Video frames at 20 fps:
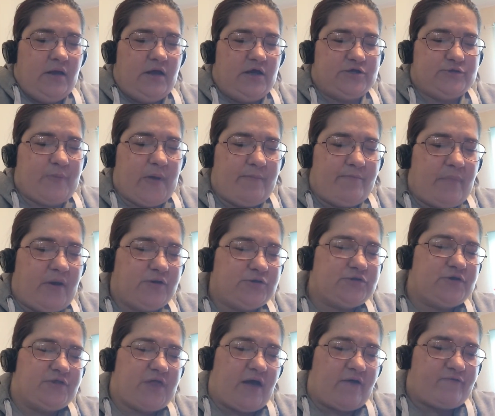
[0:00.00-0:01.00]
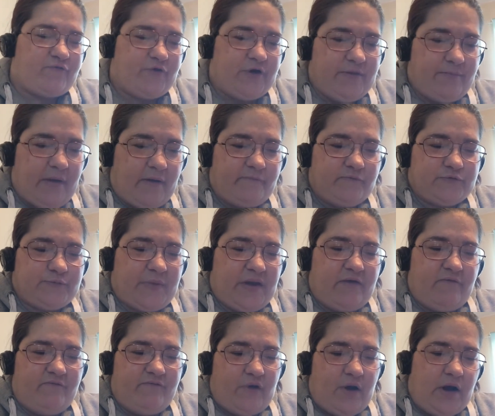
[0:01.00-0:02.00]
I spent most of that 3 months
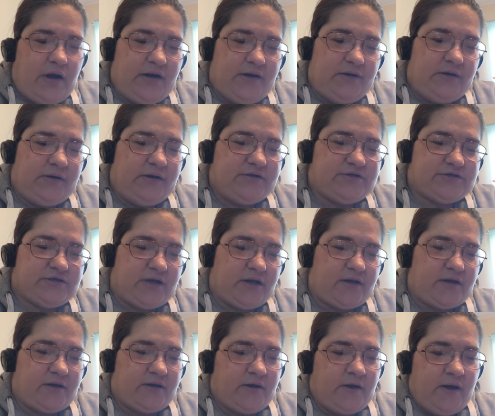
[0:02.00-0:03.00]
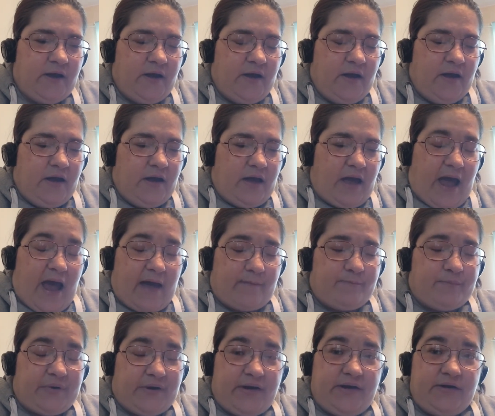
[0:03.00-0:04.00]
being violently sick
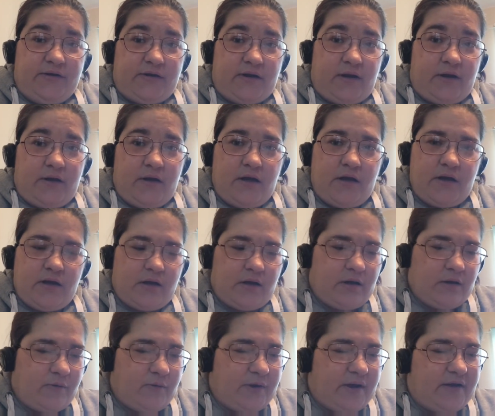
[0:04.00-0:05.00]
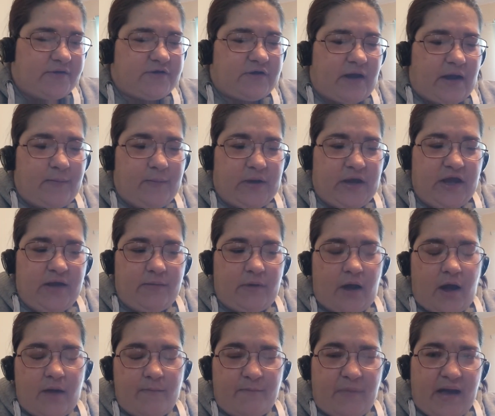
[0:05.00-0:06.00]
and bleeding. We had to keep
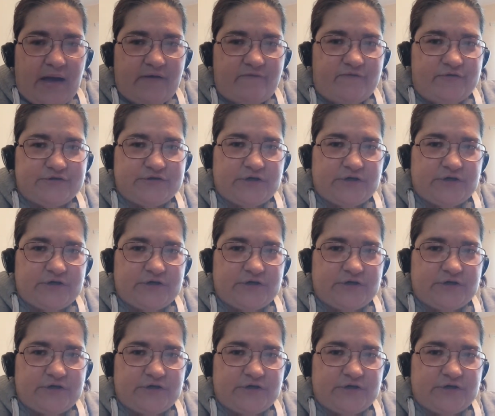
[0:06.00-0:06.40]
going back for